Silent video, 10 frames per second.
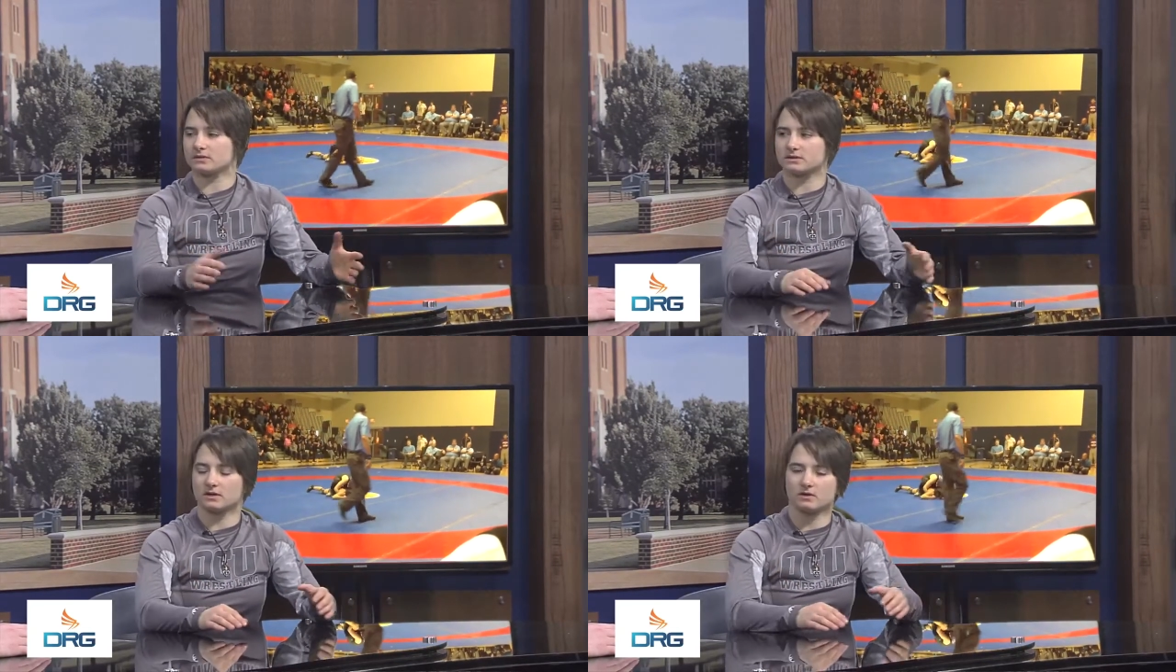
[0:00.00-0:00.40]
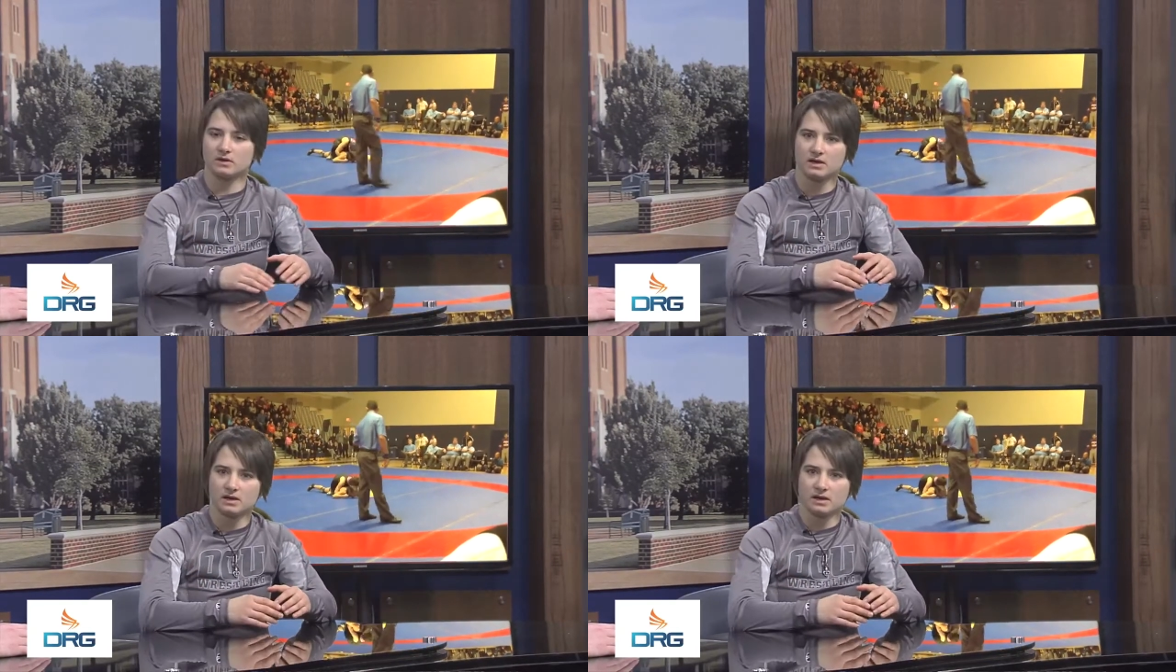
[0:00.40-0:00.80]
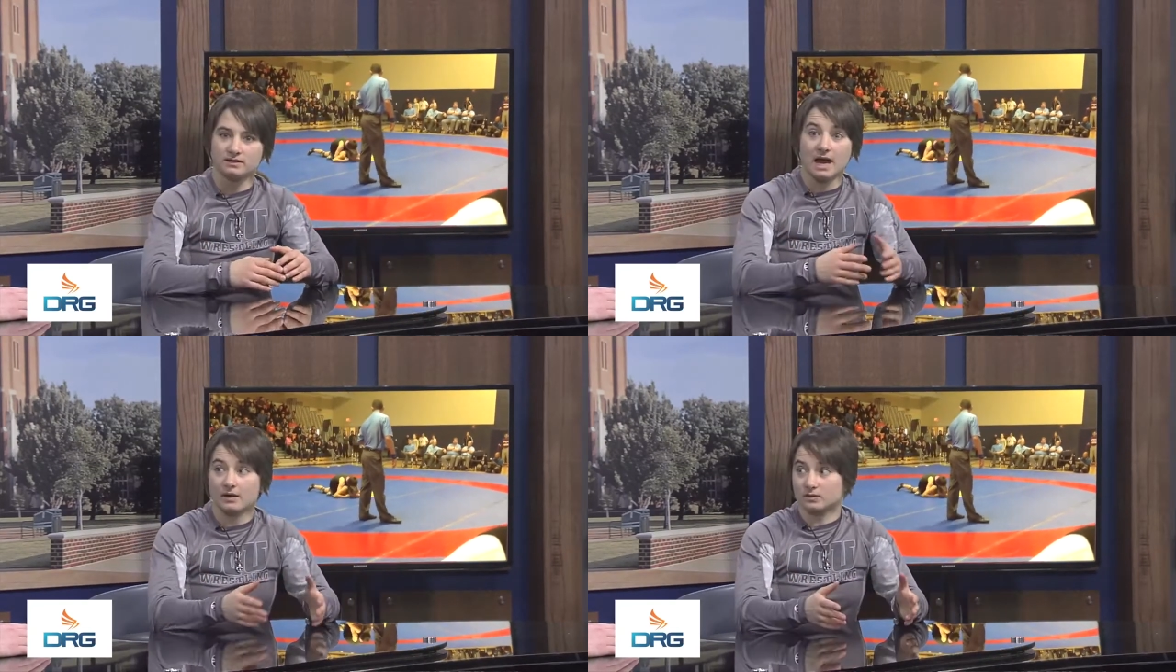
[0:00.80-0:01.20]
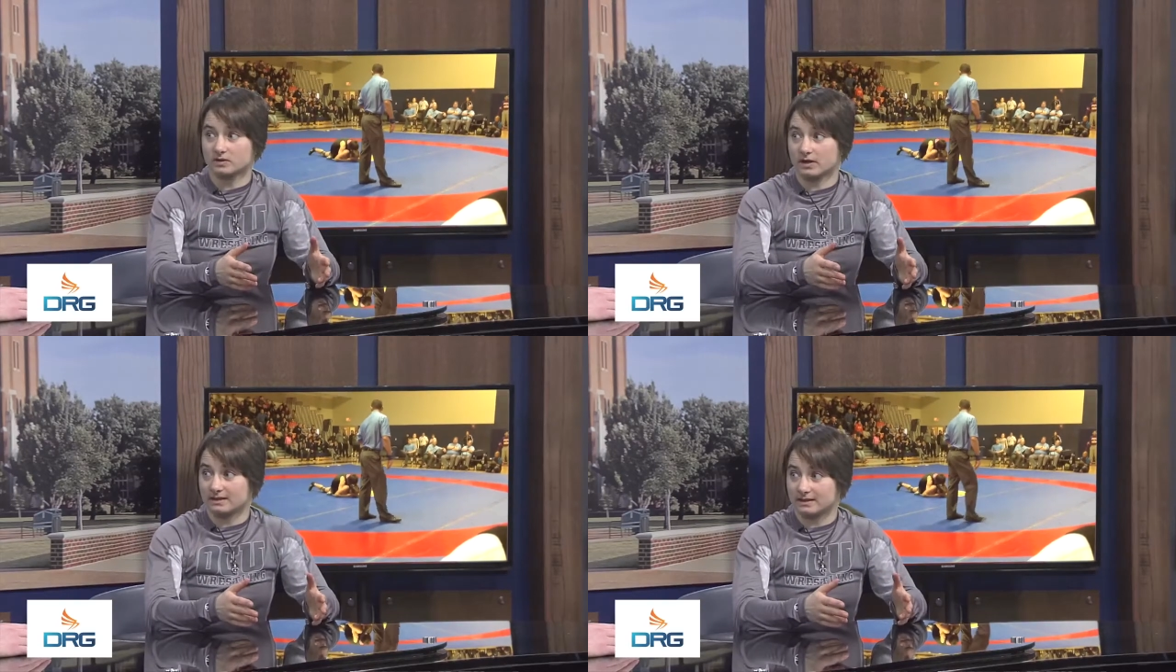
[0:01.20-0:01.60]
So that was
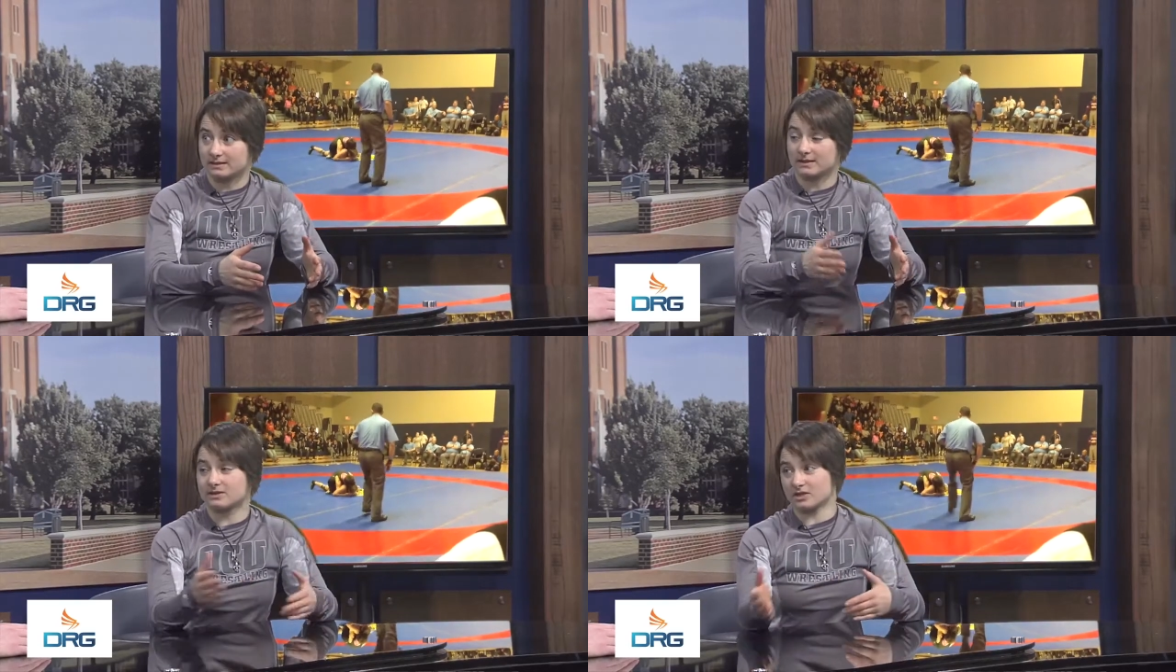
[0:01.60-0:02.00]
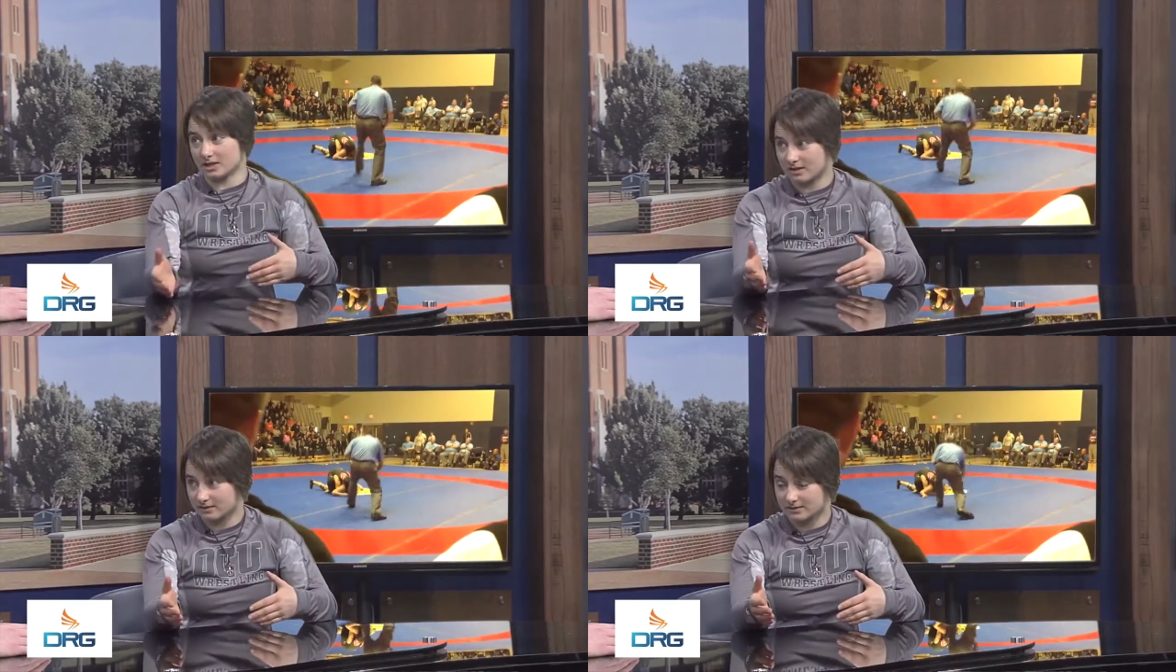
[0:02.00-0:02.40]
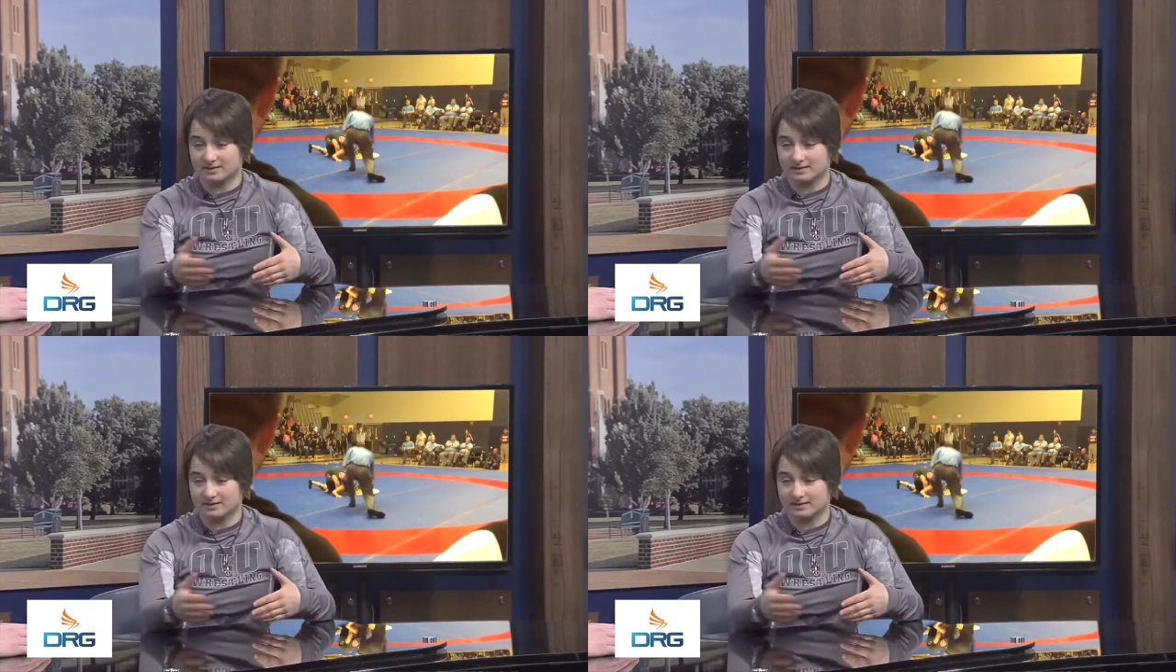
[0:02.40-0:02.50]
crazy. This year,